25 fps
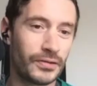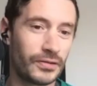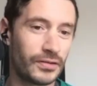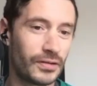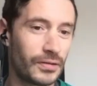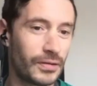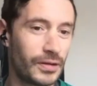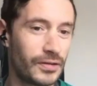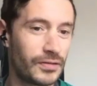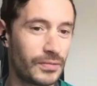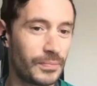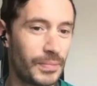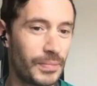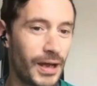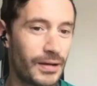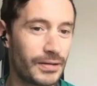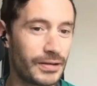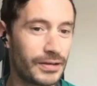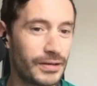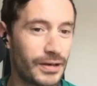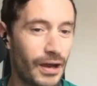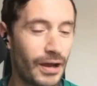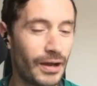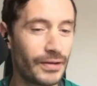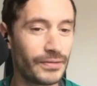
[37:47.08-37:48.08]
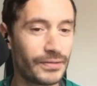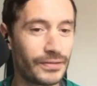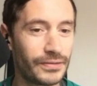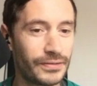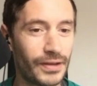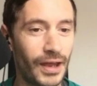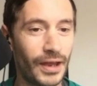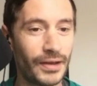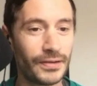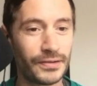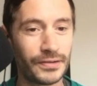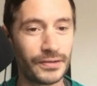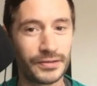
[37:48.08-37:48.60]
it's about, you know,
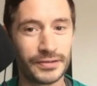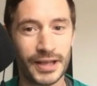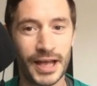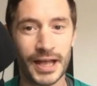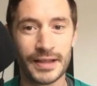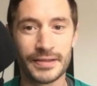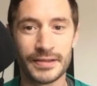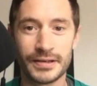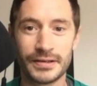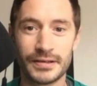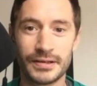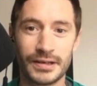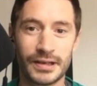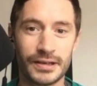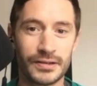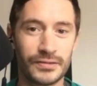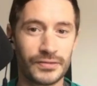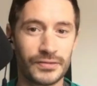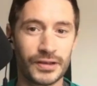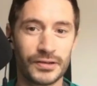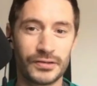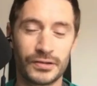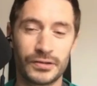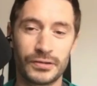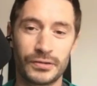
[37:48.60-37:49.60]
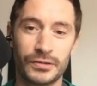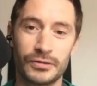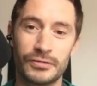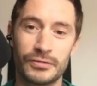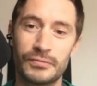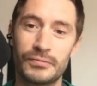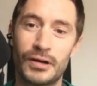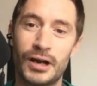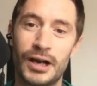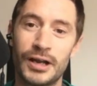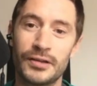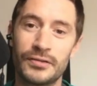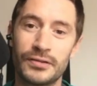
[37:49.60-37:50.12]
understanding that these things are going to
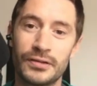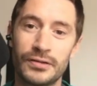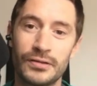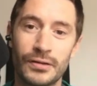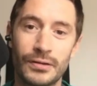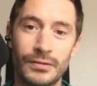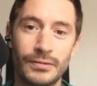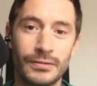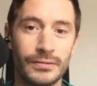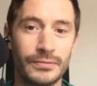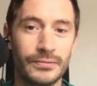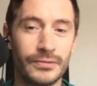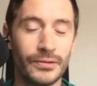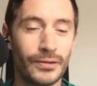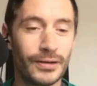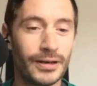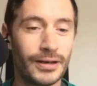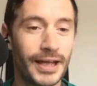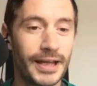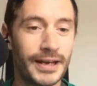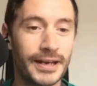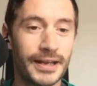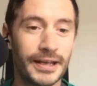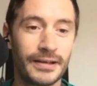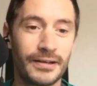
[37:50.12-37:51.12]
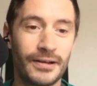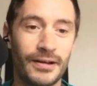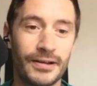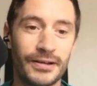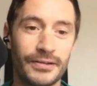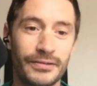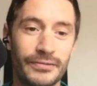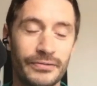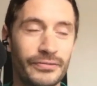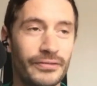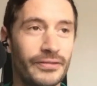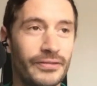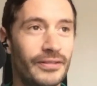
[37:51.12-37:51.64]
arise and not letting it kind
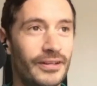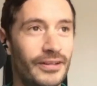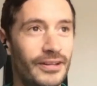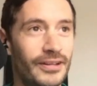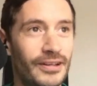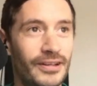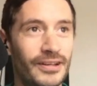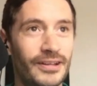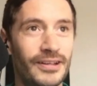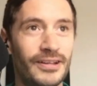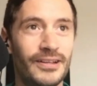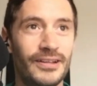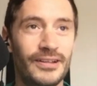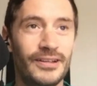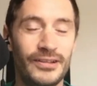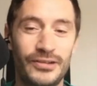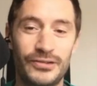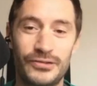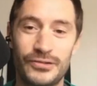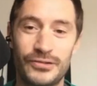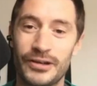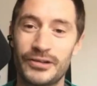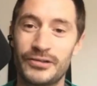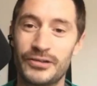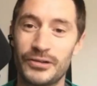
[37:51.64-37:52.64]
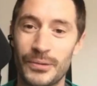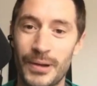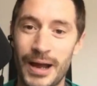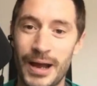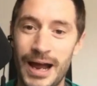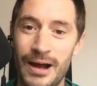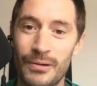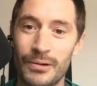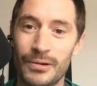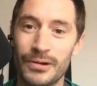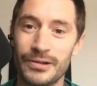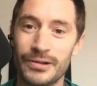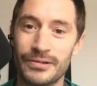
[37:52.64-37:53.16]
of stress you
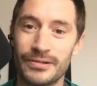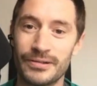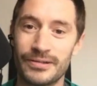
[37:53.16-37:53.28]
out and